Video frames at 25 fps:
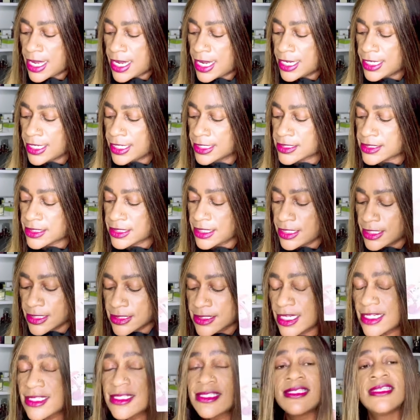It
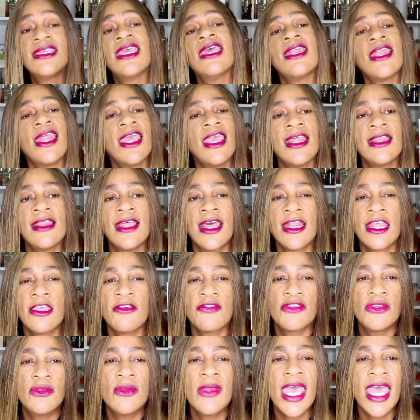is a DNA that
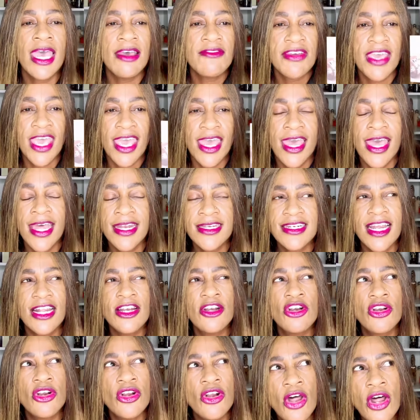if you have had a
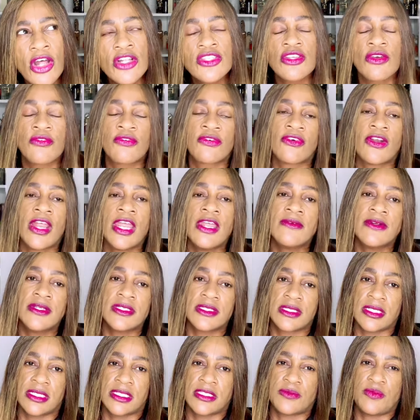lot of
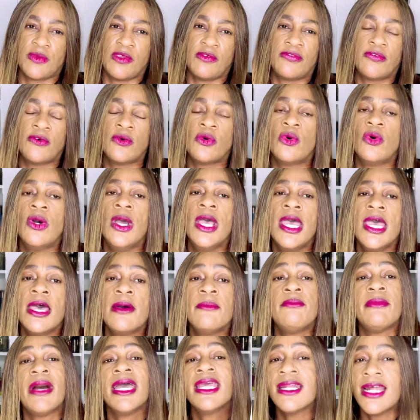fragrances before,
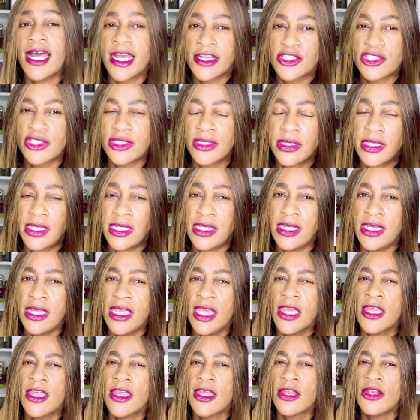might
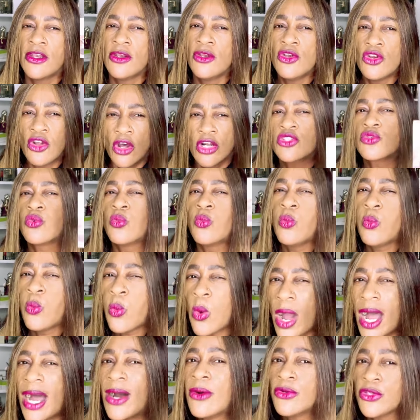actually not
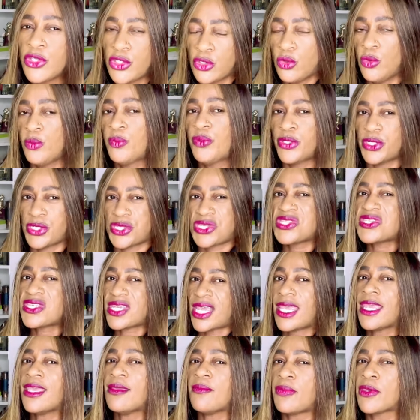wow you per
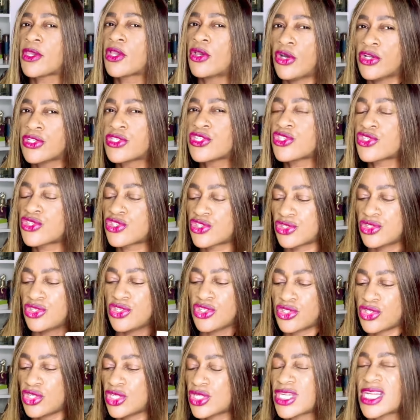se, because
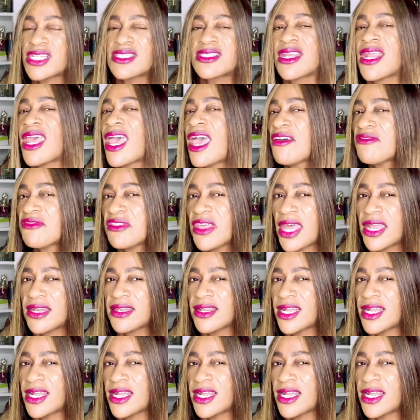it doesn't have that